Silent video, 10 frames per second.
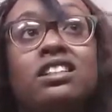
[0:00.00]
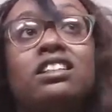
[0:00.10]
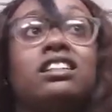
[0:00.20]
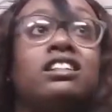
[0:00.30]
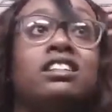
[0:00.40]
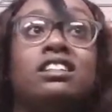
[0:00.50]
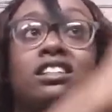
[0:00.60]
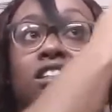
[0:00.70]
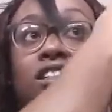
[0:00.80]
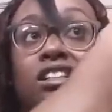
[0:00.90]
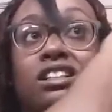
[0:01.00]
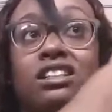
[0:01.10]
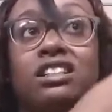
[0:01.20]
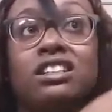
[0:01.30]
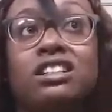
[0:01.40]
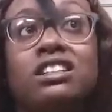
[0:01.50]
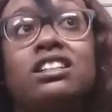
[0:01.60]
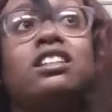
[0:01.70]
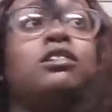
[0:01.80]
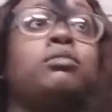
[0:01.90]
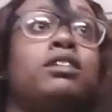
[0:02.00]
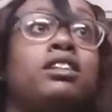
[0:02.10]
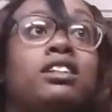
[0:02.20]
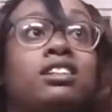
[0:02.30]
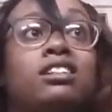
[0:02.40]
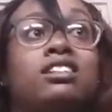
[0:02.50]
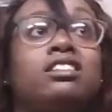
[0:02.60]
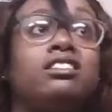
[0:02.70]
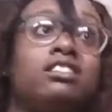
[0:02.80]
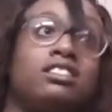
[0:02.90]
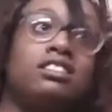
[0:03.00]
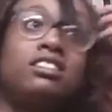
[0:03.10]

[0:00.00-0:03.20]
this up in there is